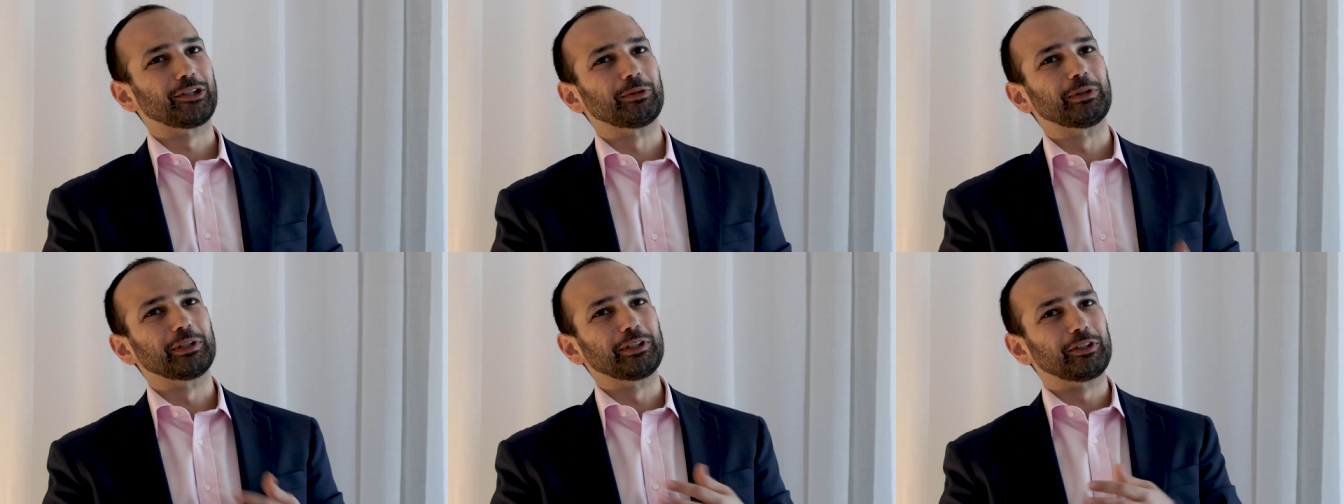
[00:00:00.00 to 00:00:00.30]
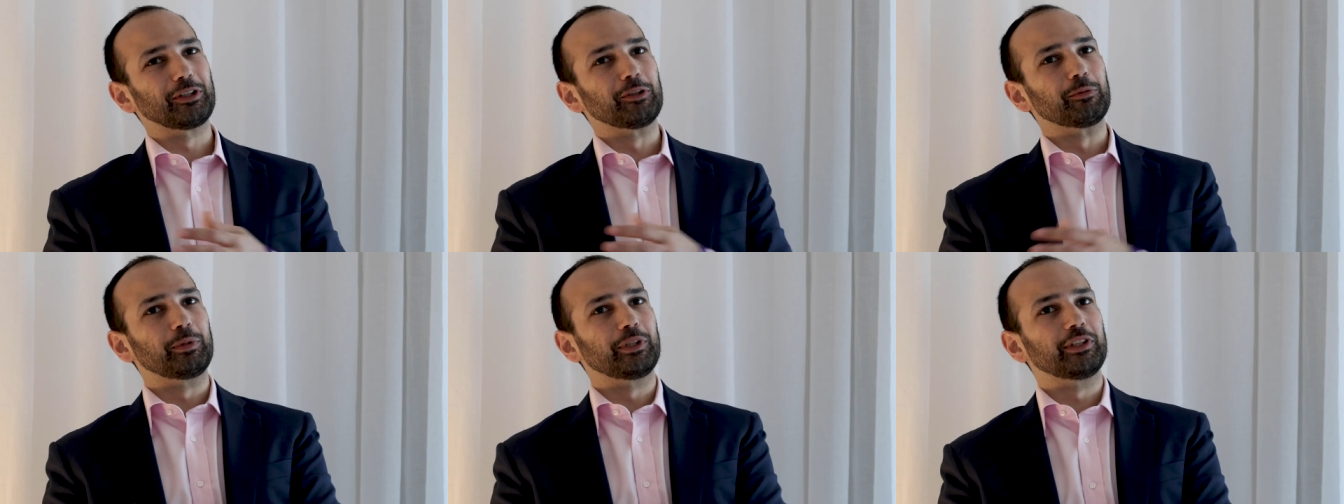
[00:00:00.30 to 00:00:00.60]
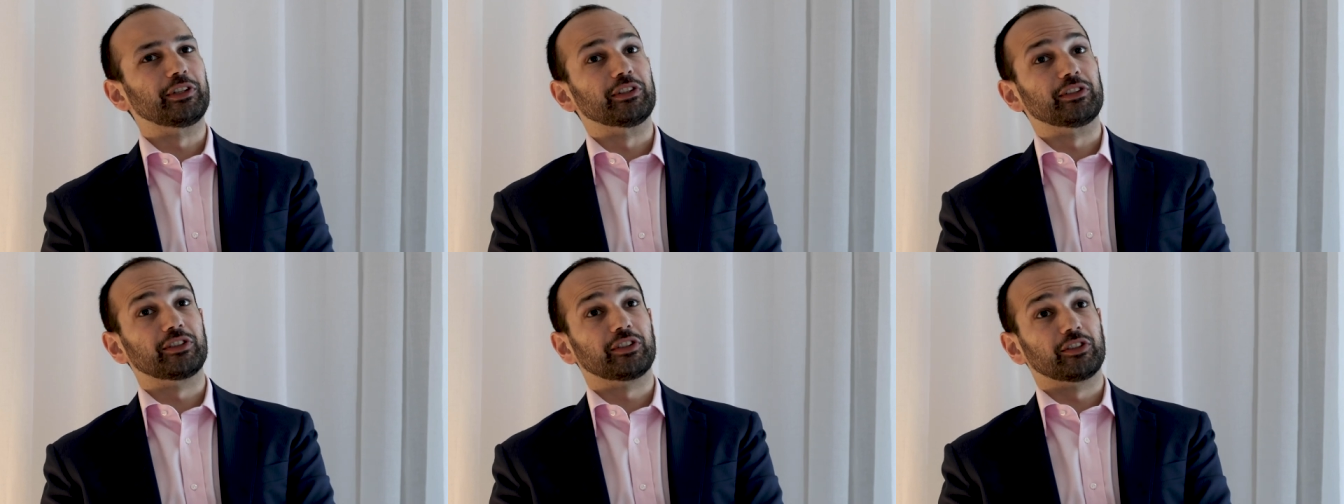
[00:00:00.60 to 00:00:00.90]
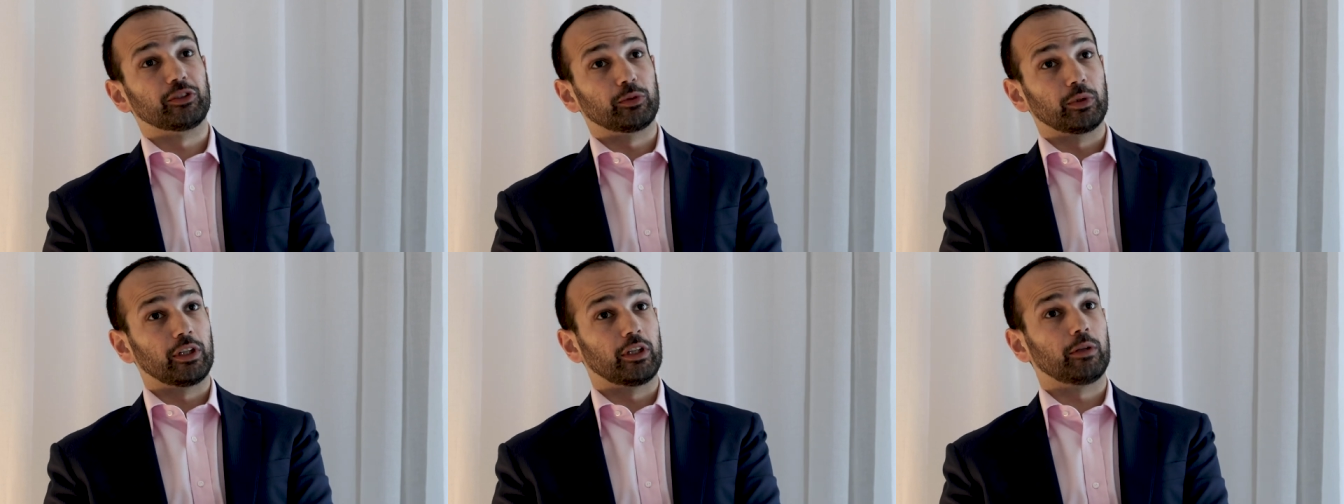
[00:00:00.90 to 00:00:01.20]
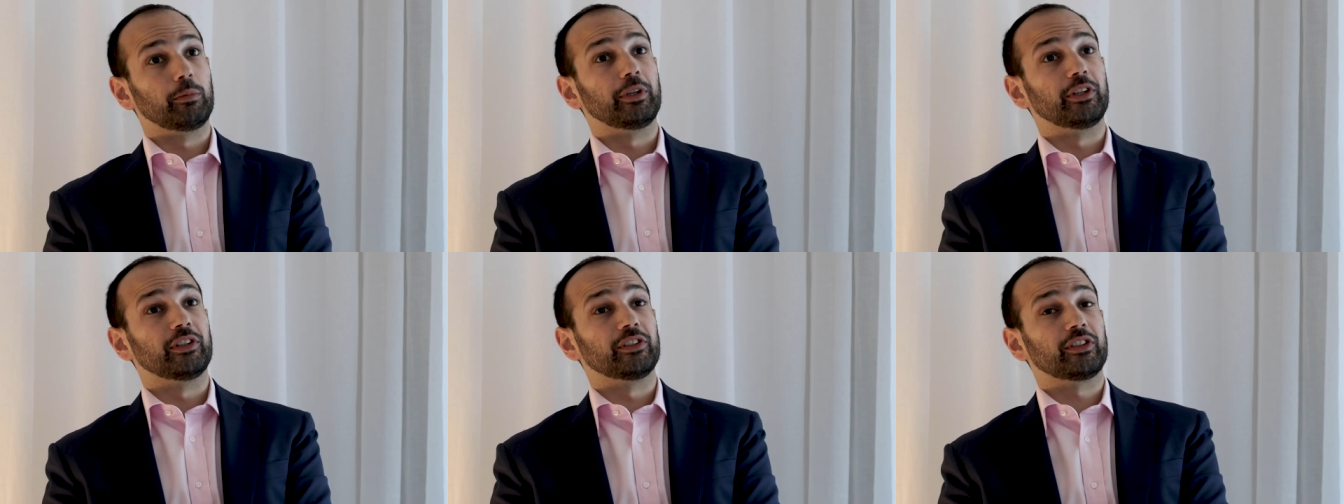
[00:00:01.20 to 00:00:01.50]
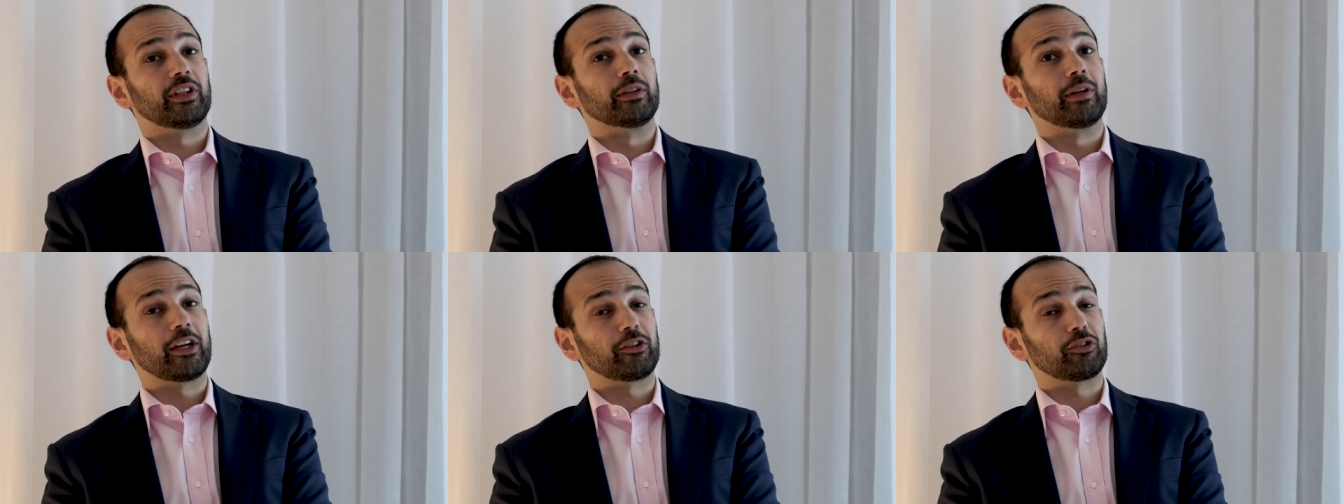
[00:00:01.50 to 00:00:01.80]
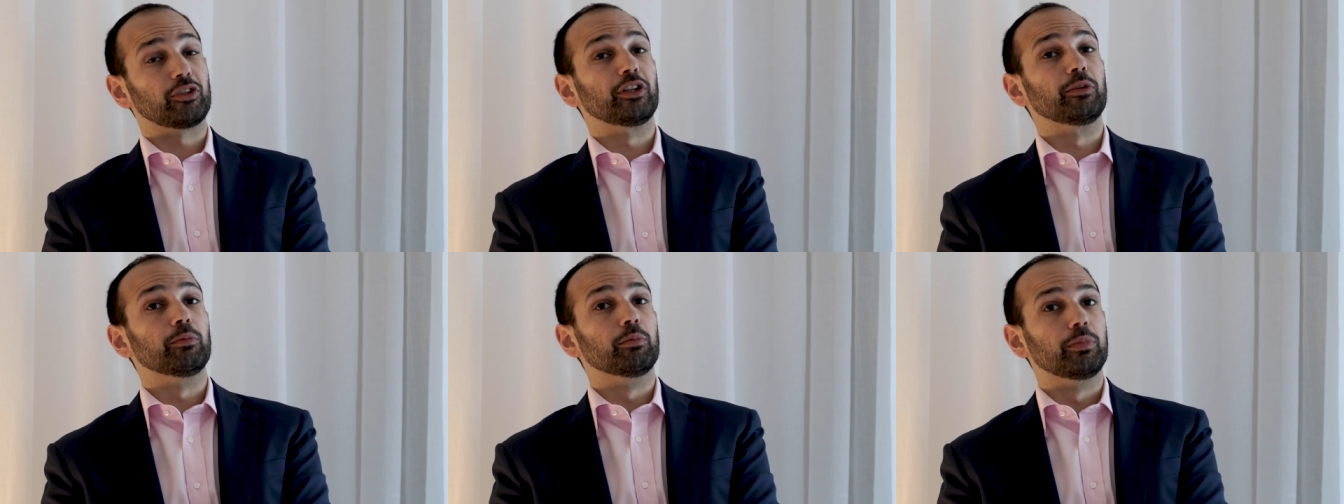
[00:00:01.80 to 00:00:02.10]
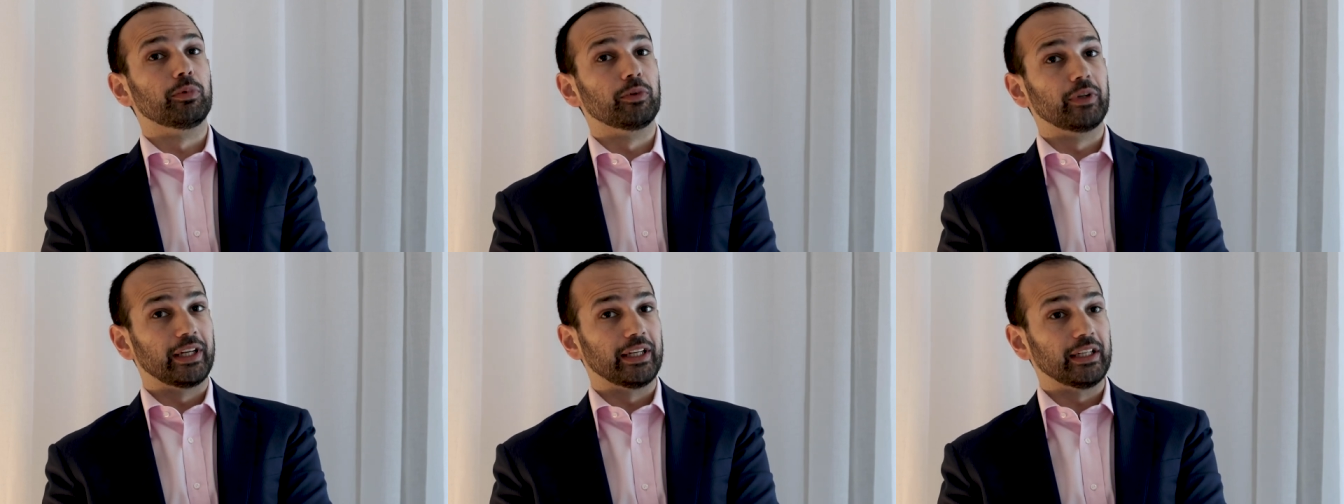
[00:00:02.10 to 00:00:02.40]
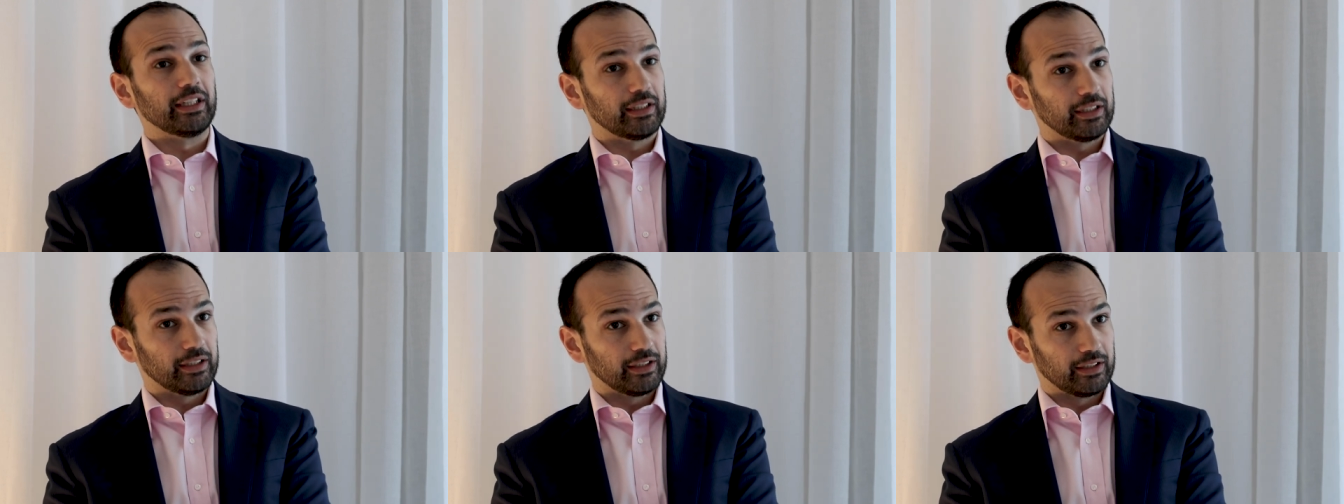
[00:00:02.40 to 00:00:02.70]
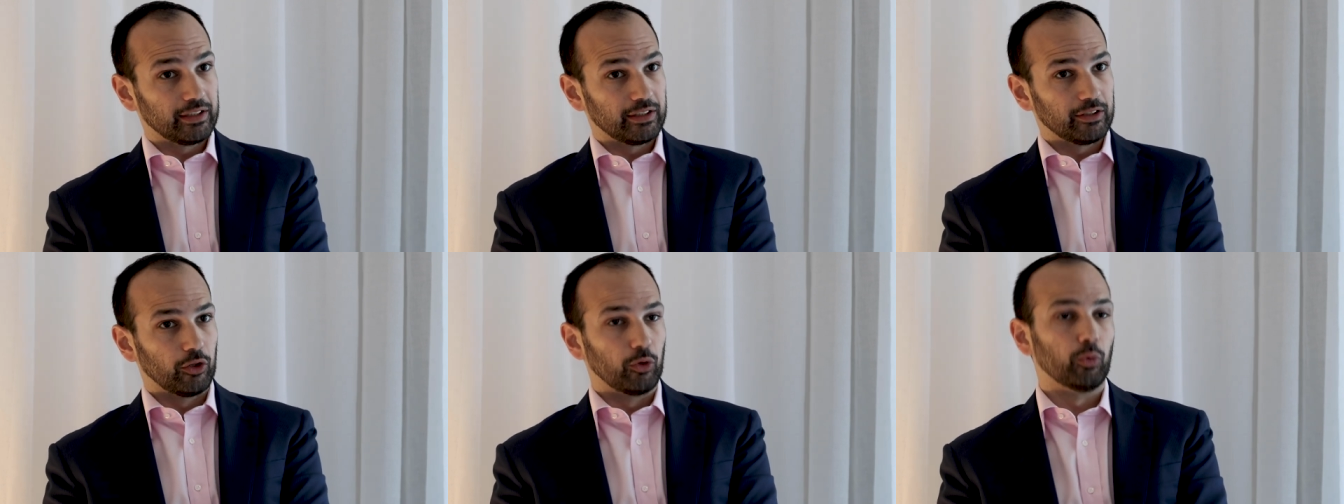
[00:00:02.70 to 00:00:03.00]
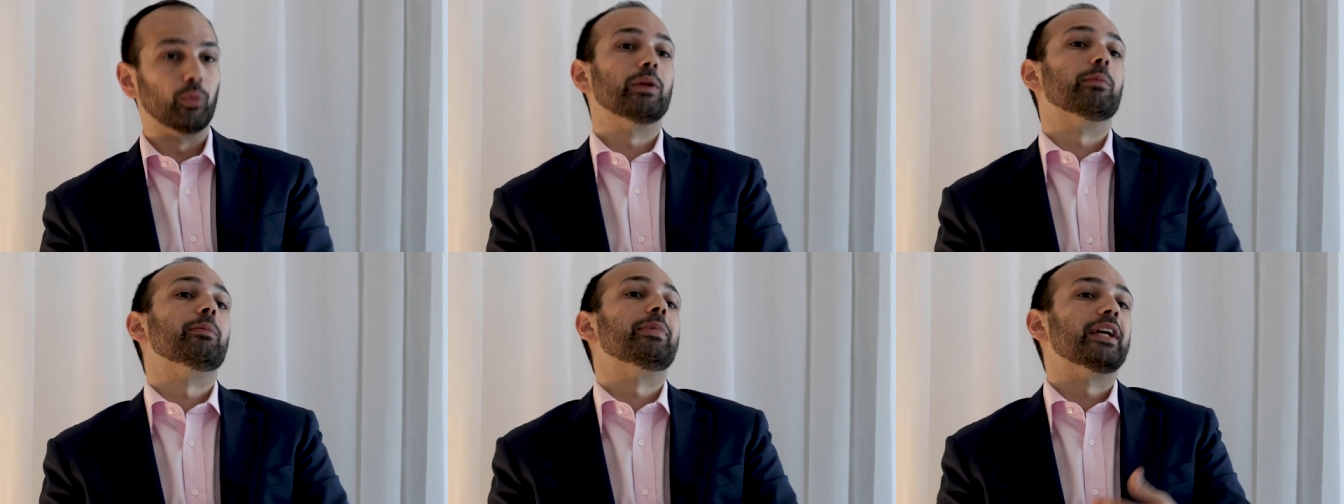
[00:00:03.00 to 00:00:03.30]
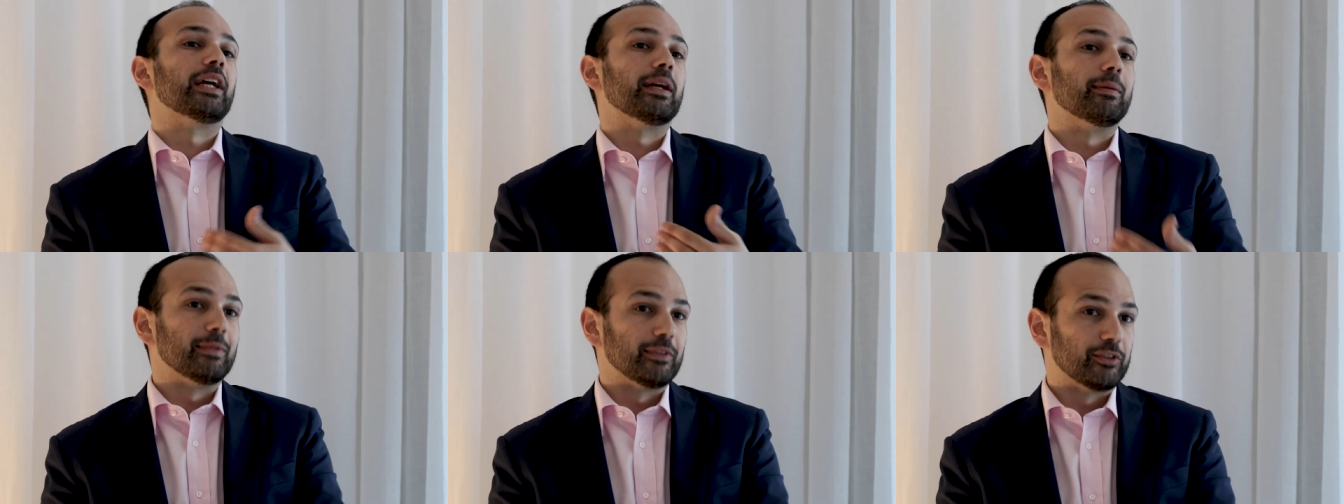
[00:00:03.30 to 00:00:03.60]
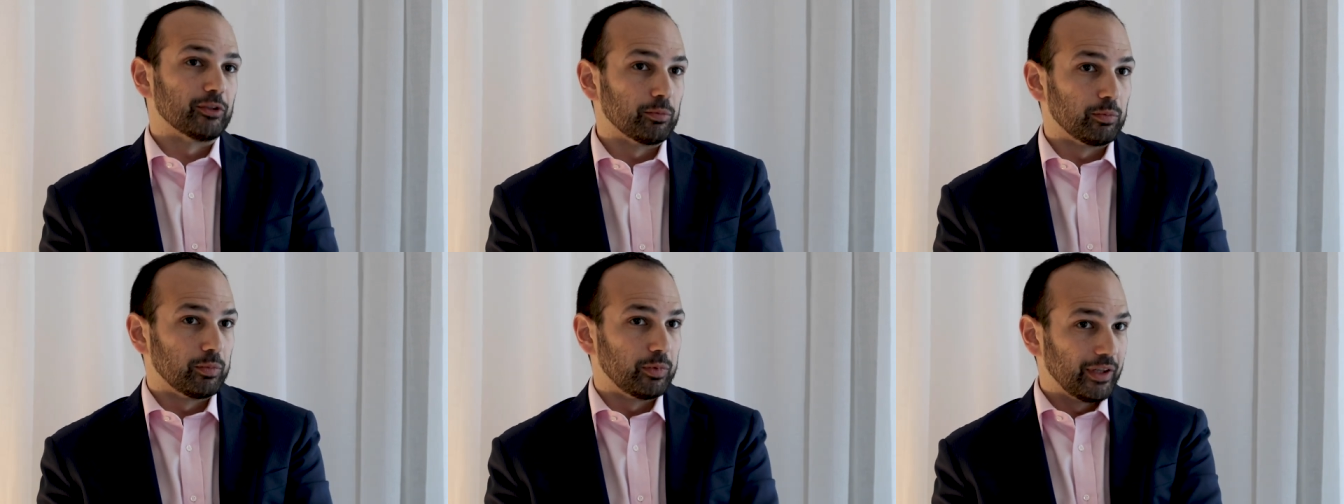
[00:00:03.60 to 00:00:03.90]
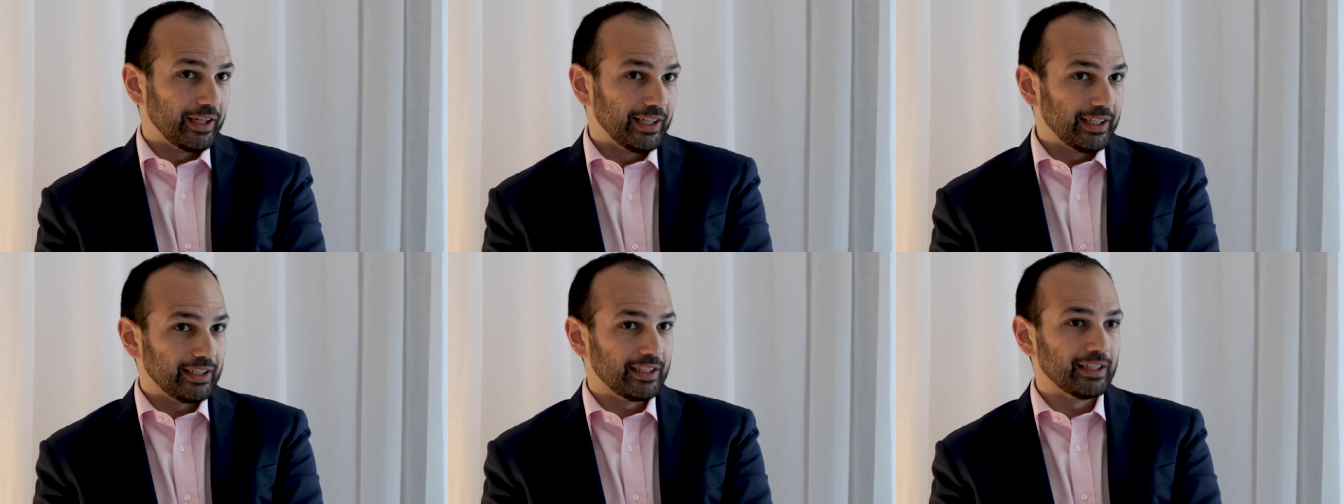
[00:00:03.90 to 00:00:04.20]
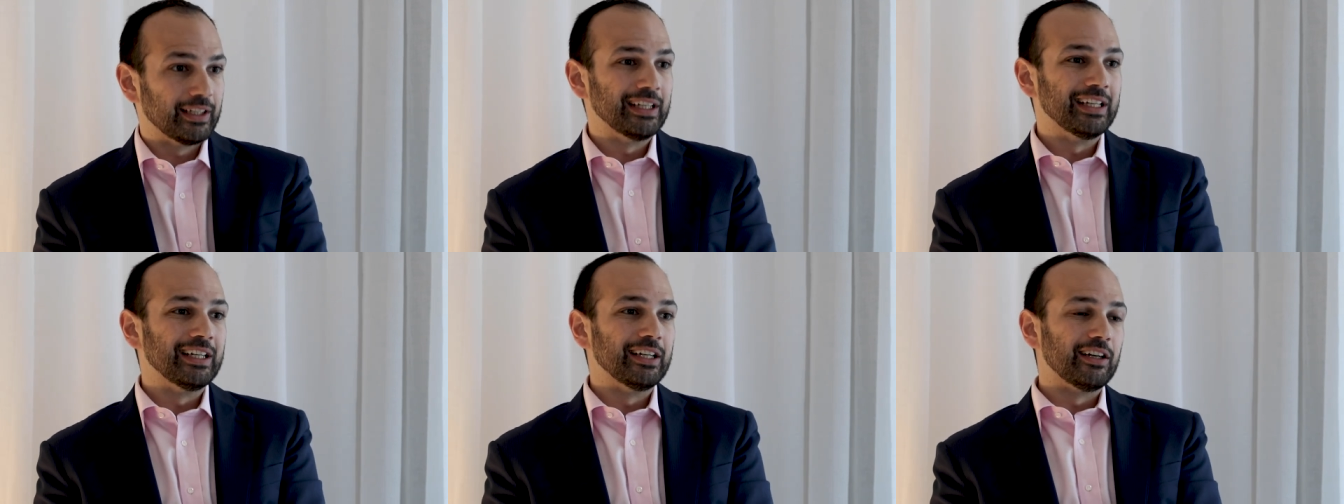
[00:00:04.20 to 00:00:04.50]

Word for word: quantum computers, because quantum computers can actually break or will be able to break